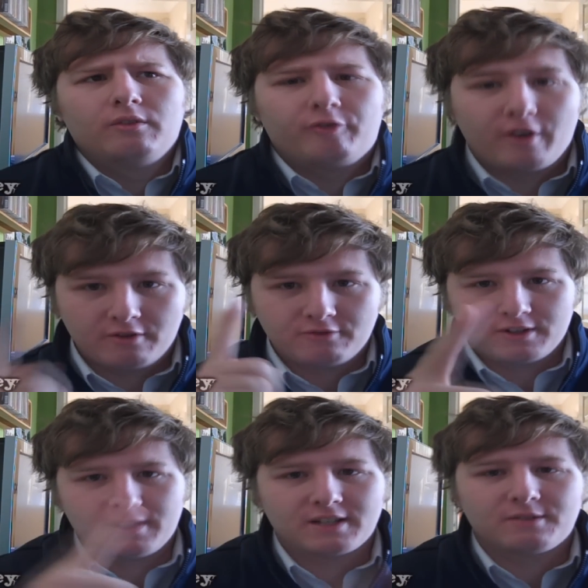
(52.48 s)

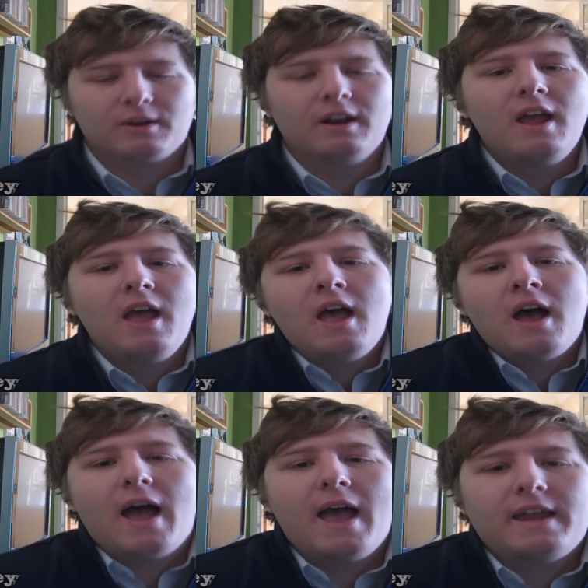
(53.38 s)
300, that's the one.
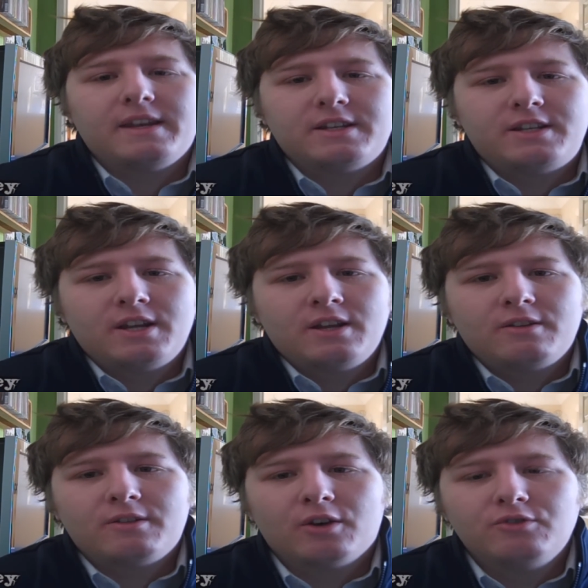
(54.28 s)
And
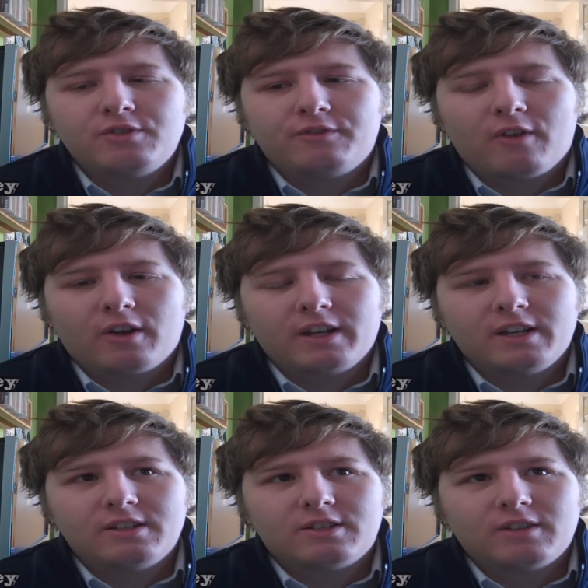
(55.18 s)
the 100th
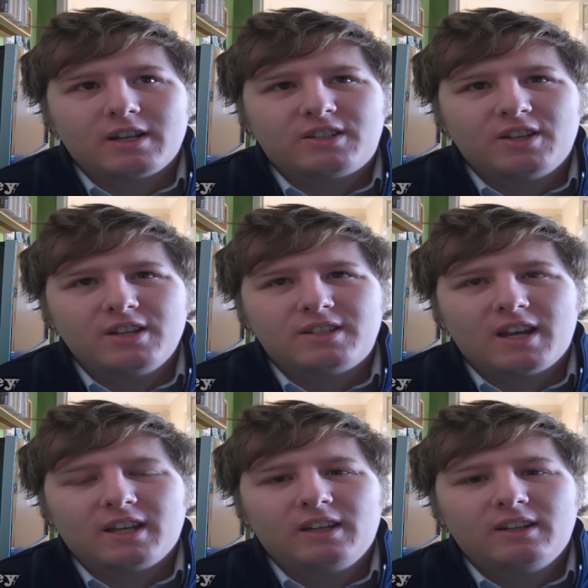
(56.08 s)
vlogging until next
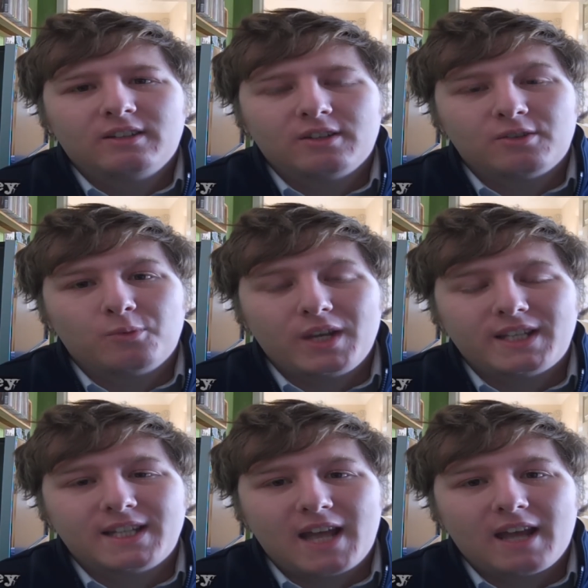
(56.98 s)
Thursday, so it's a
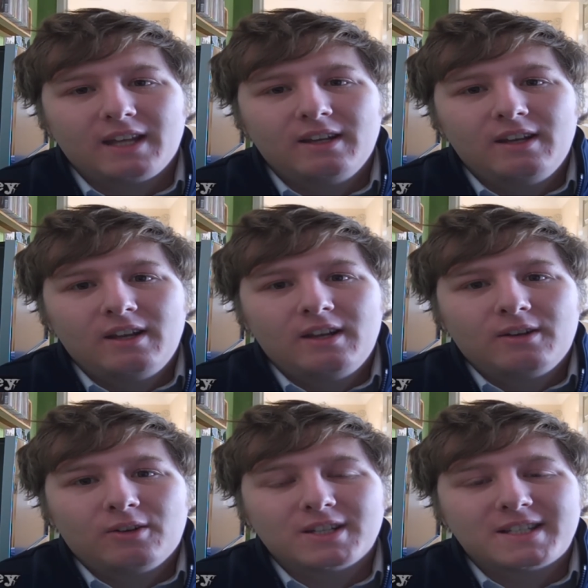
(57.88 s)
week today
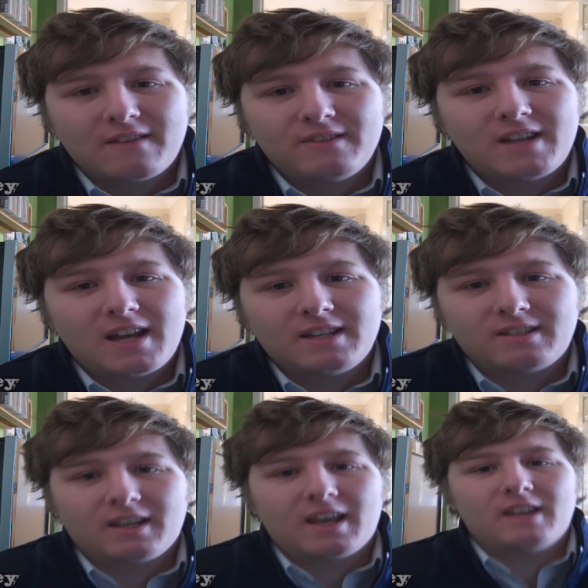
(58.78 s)
got seven
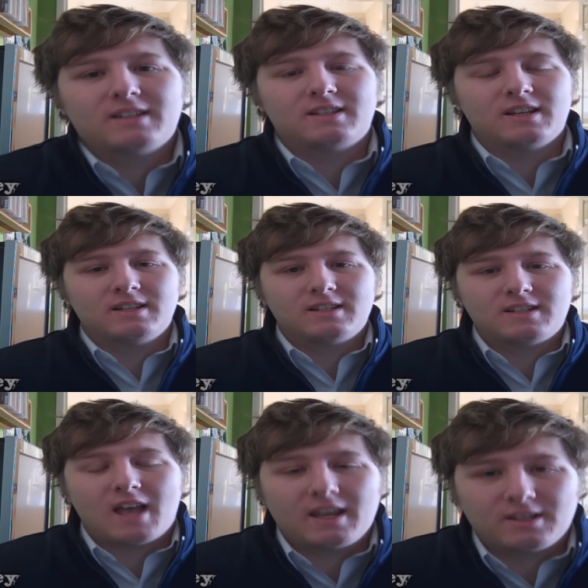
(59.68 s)
days to
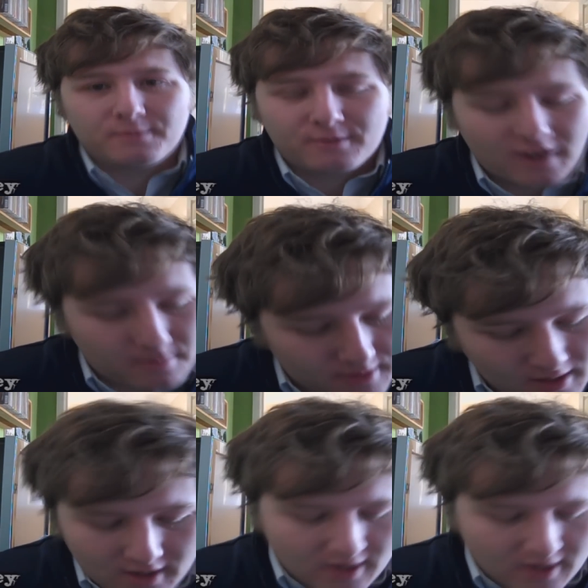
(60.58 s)
get eight subscribers.